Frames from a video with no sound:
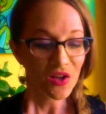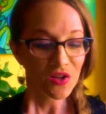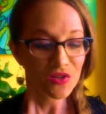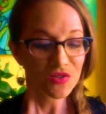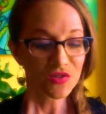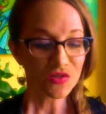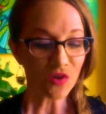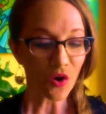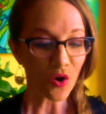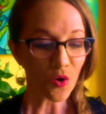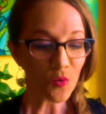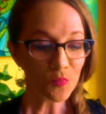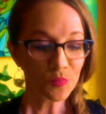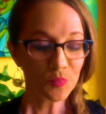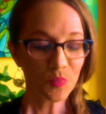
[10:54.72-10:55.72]

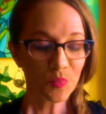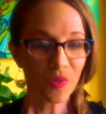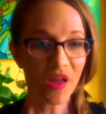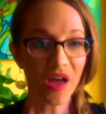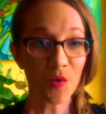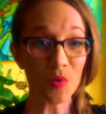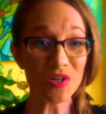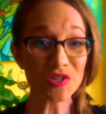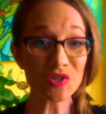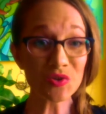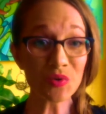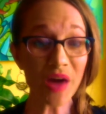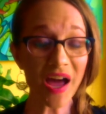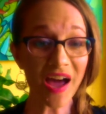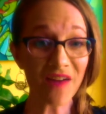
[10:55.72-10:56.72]
So we
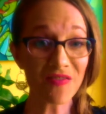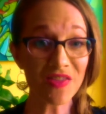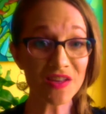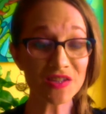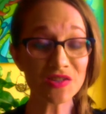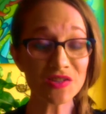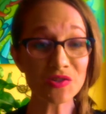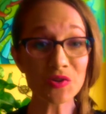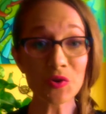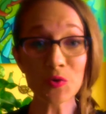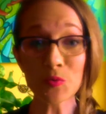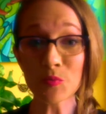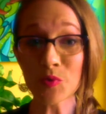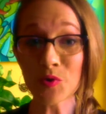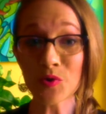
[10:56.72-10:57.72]
do have this
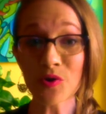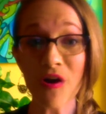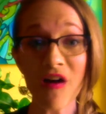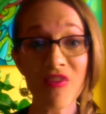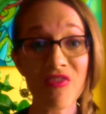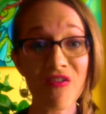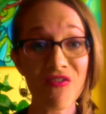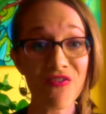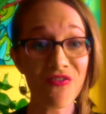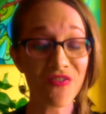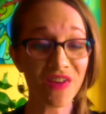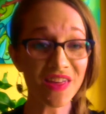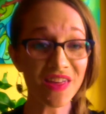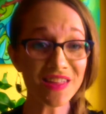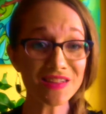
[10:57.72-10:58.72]
new moon on the
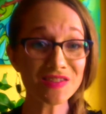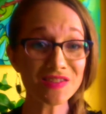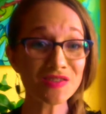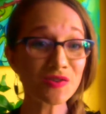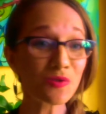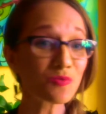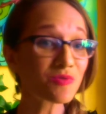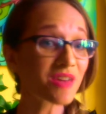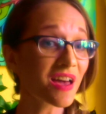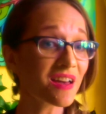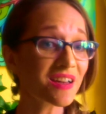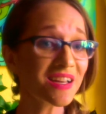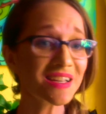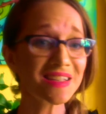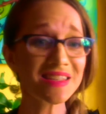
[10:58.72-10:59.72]
5th, so get
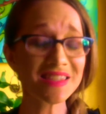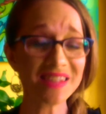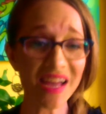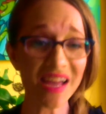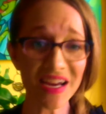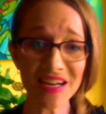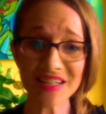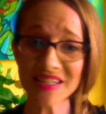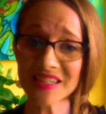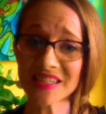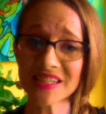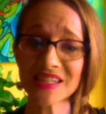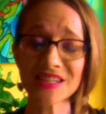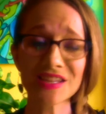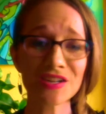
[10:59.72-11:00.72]

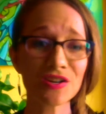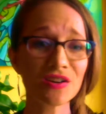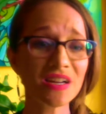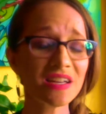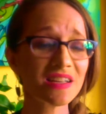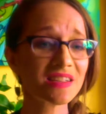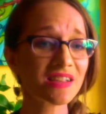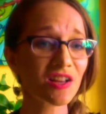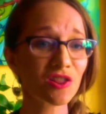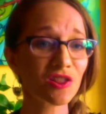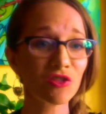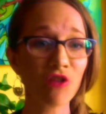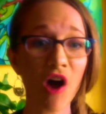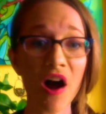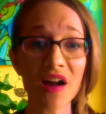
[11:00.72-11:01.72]
excited. There is a
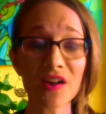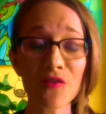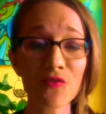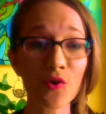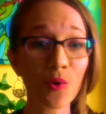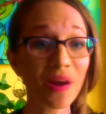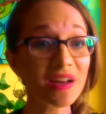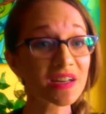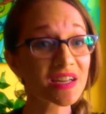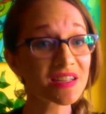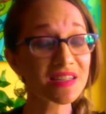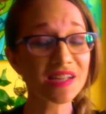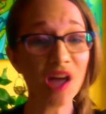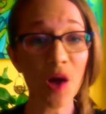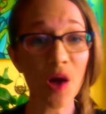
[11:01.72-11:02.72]
lot of
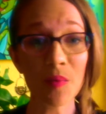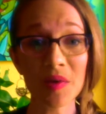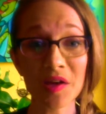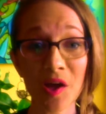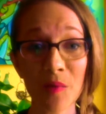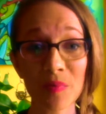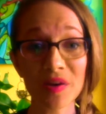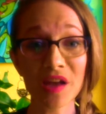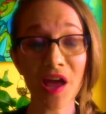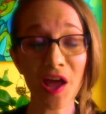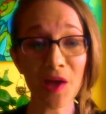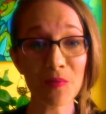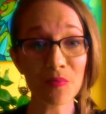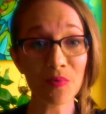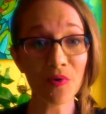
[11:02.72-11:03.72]
greatness coming up in
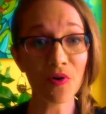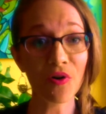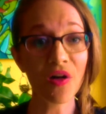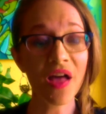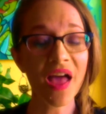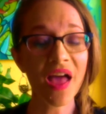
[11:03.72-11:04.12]
April